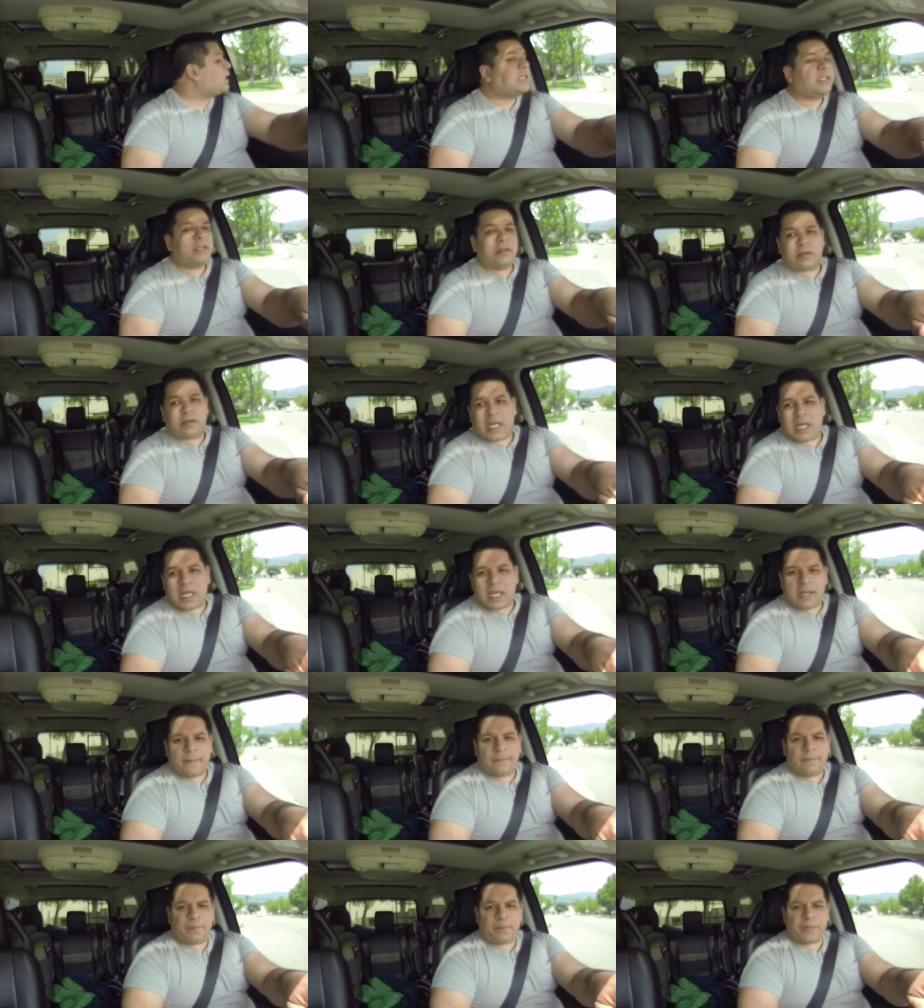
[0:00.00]
That's
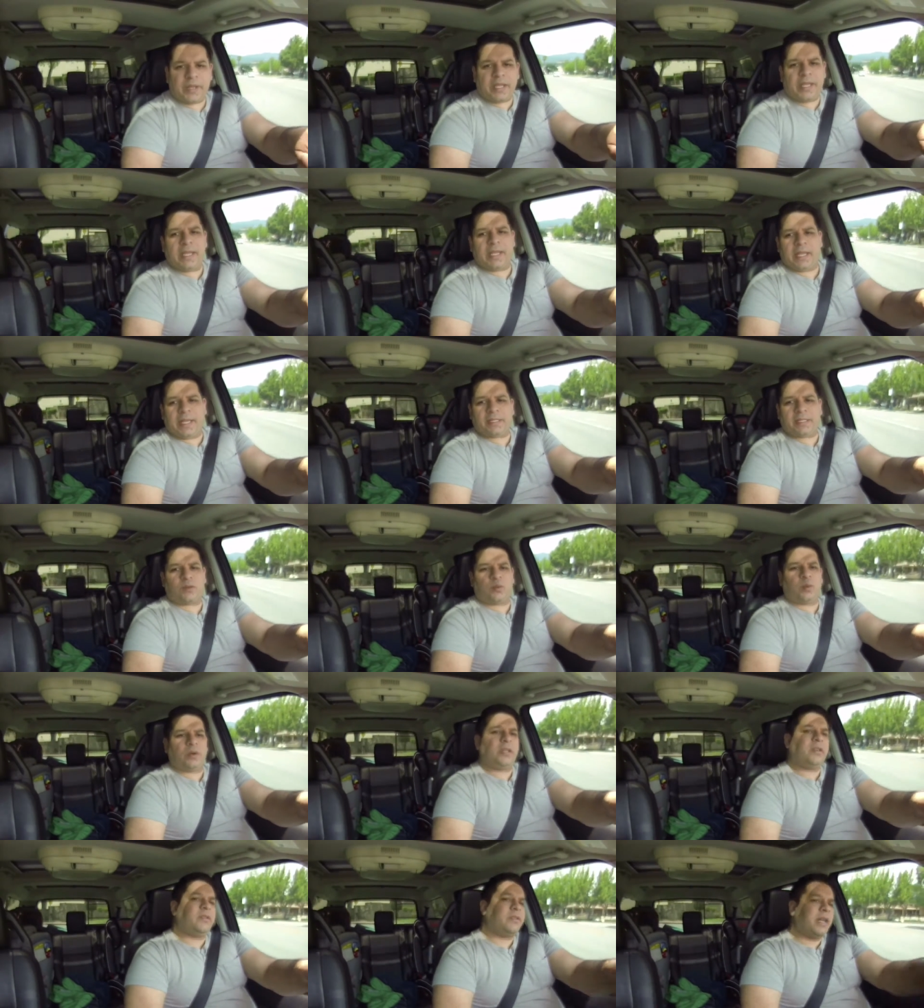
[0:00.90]
okay. It's
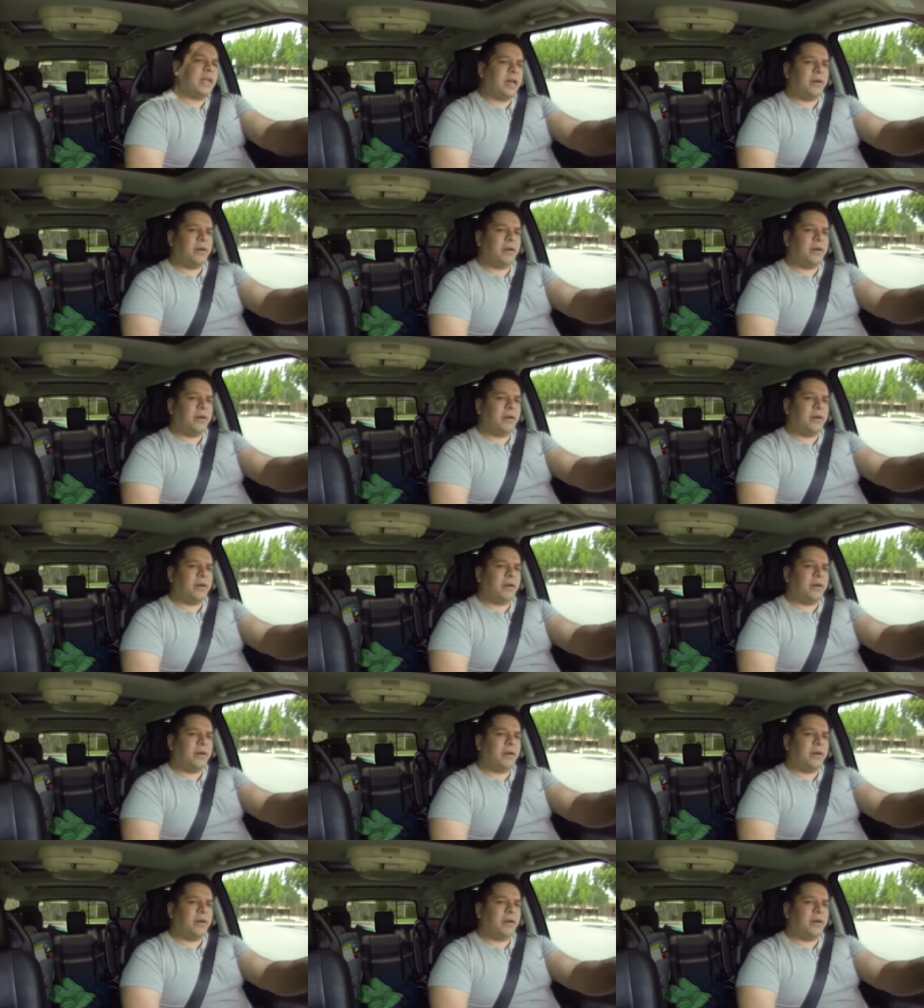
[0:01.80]
one of those